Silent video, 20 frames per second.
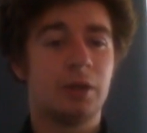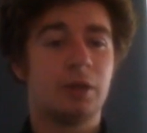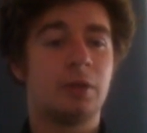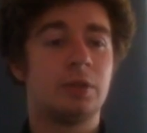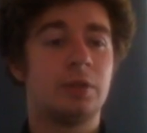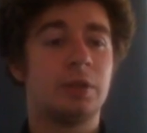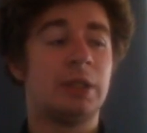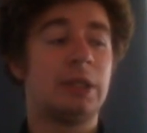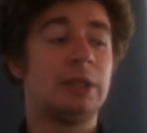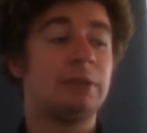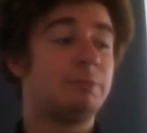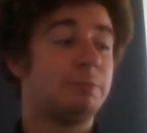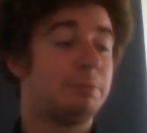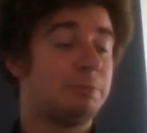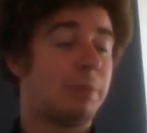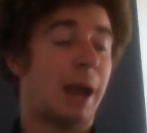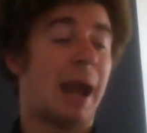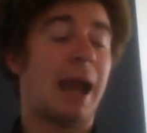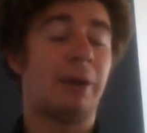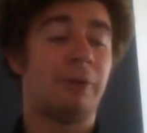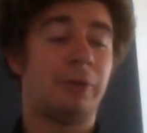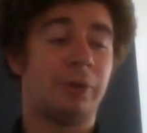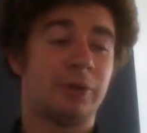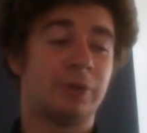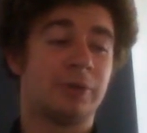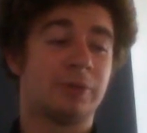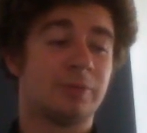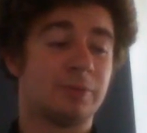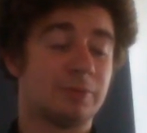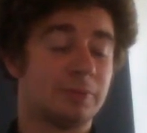The power
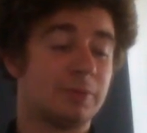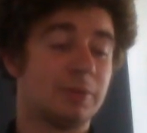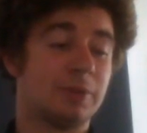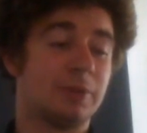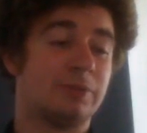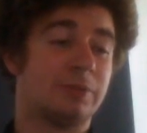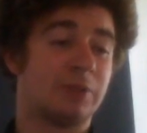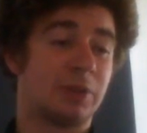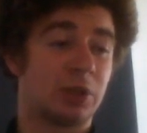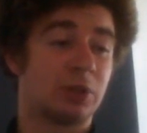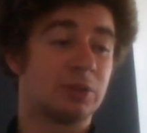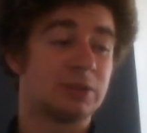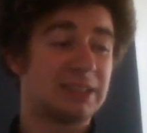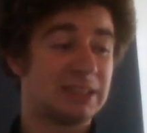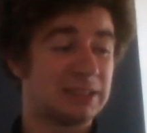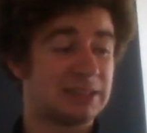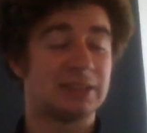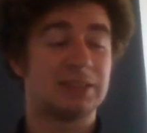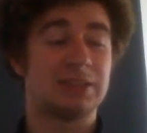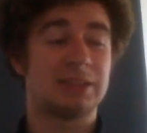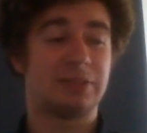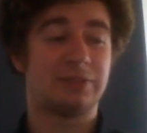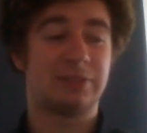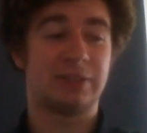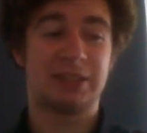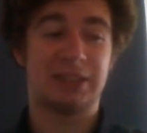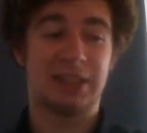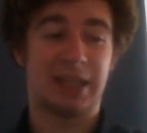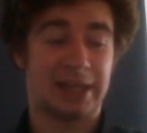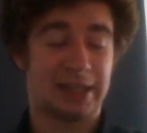of the consistency of
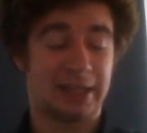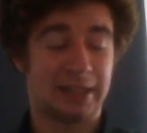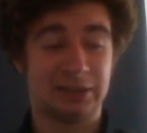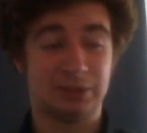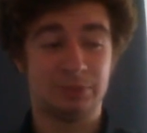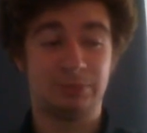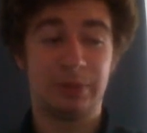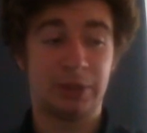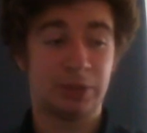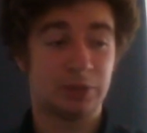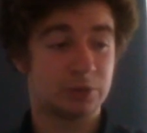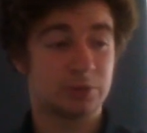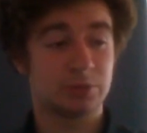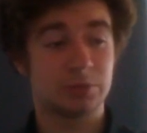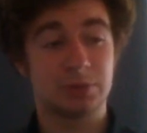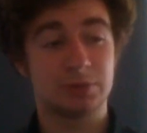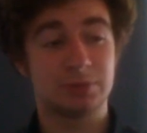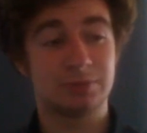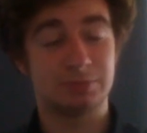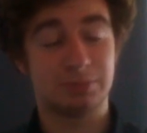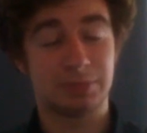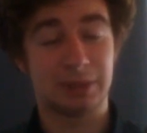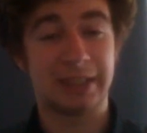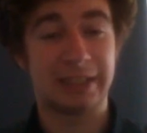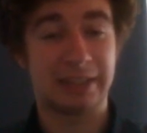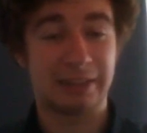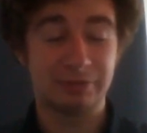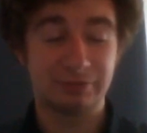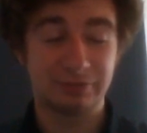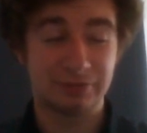this deck is beyond
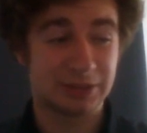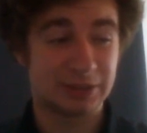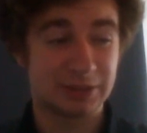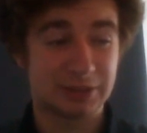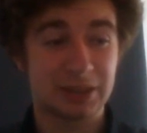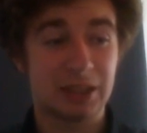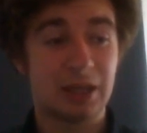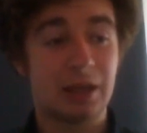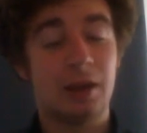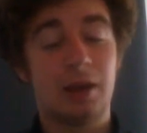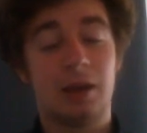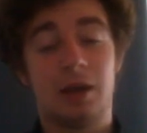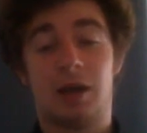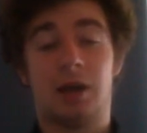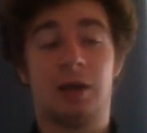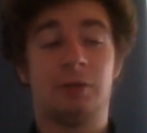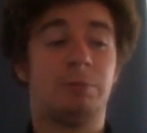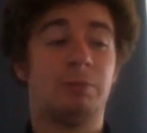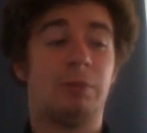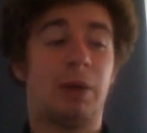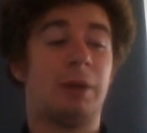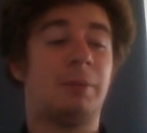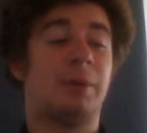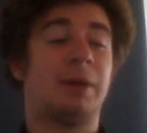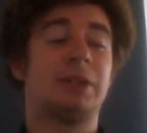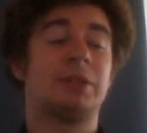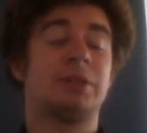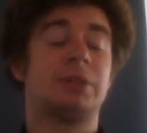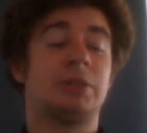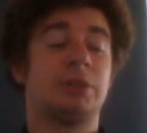belief. I
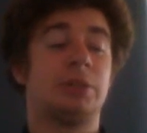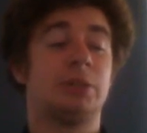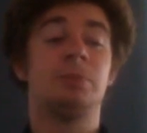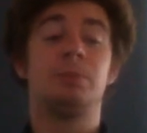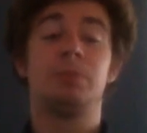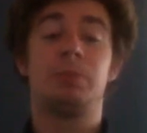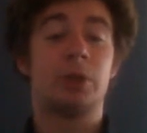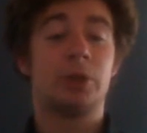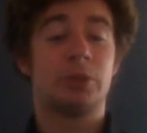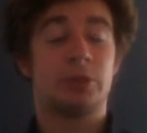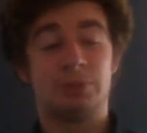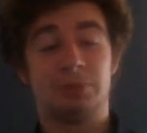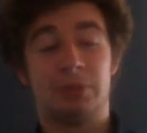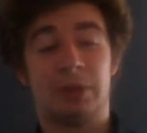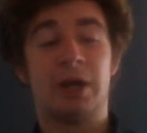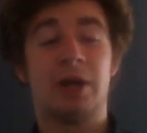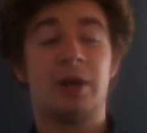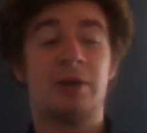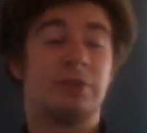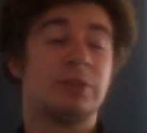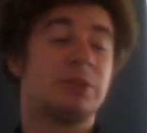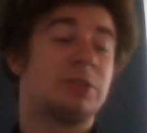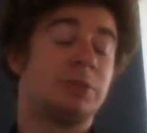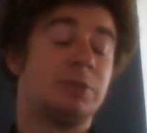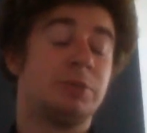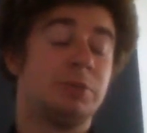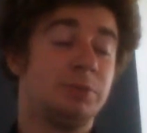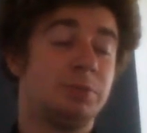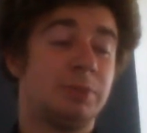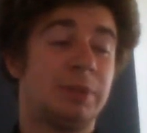managed to push Minerva
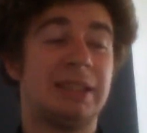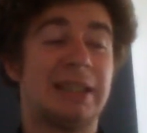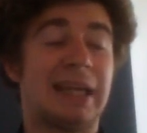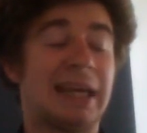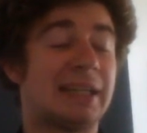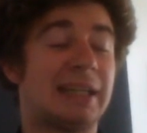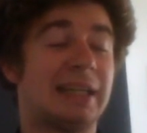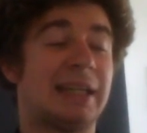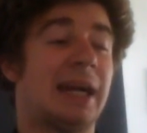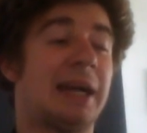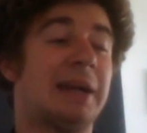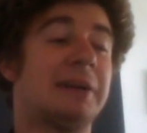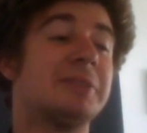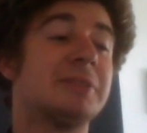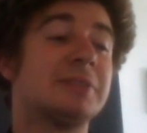to me decking out.